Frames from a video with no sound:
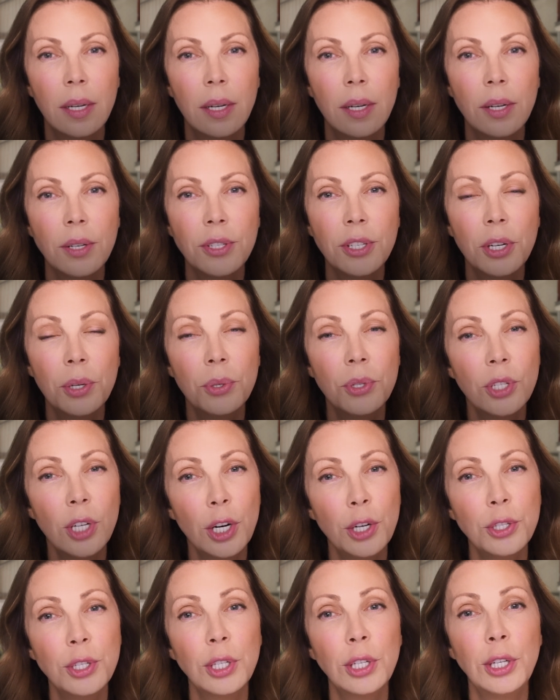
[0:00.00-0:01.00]
So
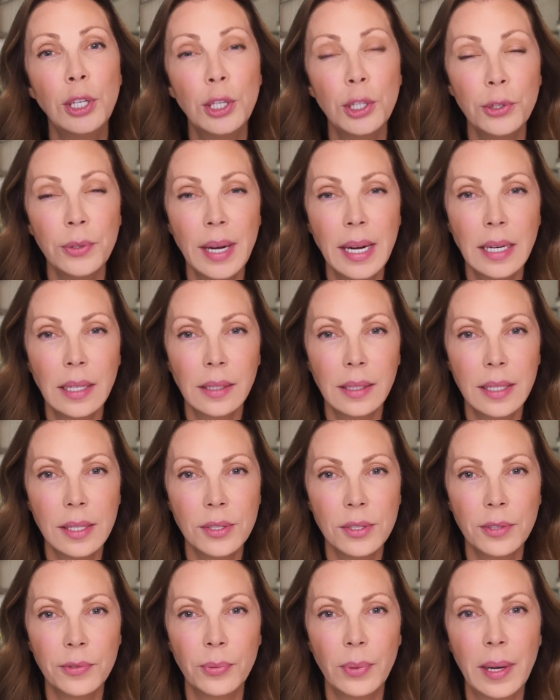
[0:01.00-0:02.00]
start to curate a
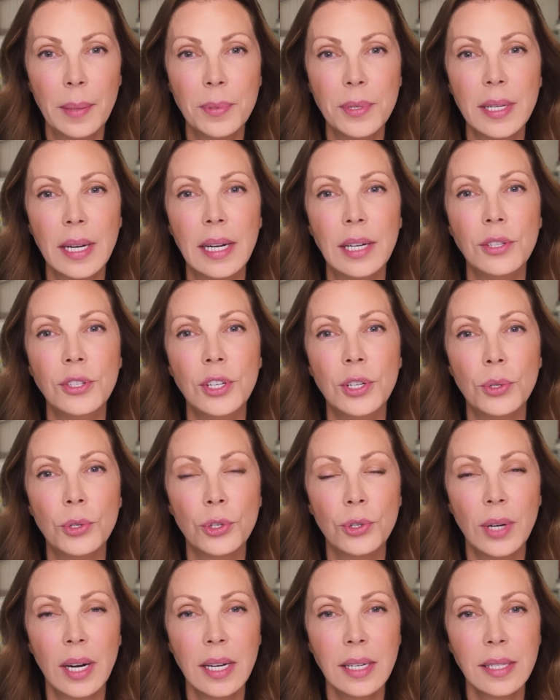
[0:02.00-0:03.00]
list of websites you
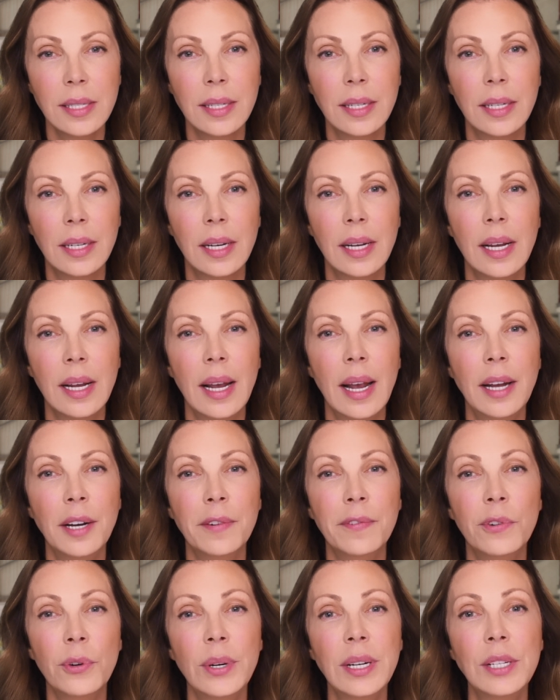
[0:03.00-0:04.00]
trust and
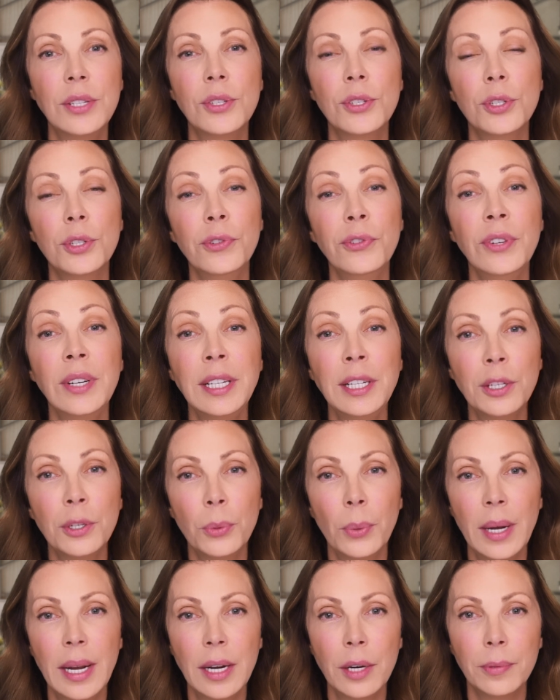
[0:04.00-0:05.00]
avoid surfing your
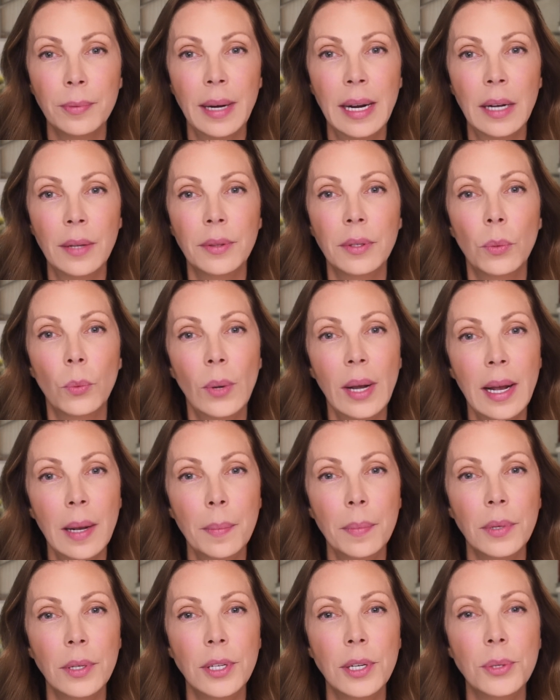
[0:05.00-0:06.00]
way around the
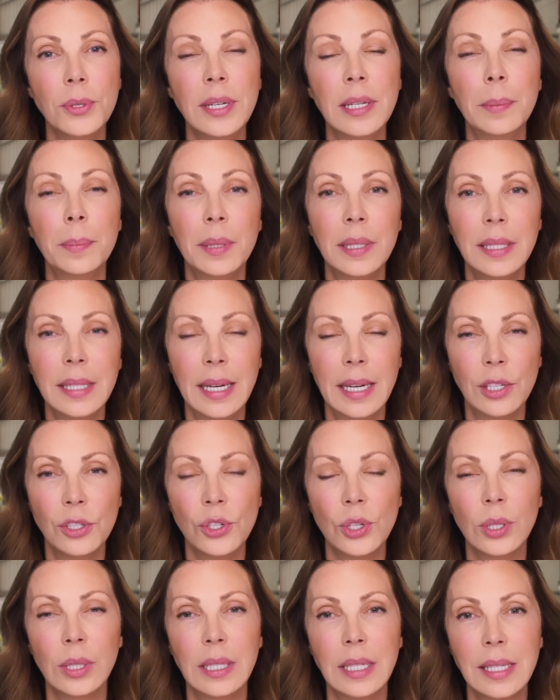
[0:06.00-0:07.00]
web using
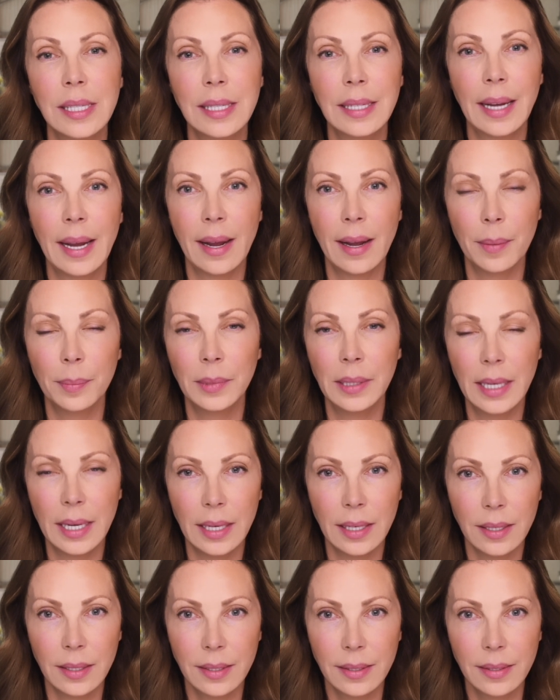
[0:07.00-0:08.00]
potentially scam
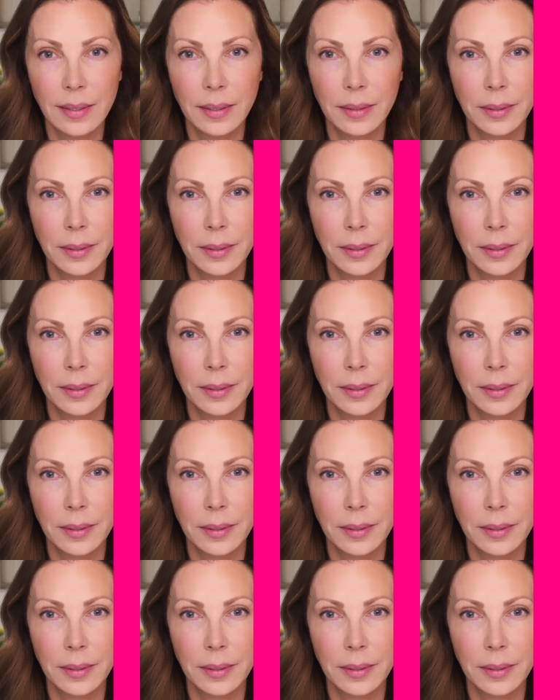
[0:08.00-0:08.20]
links.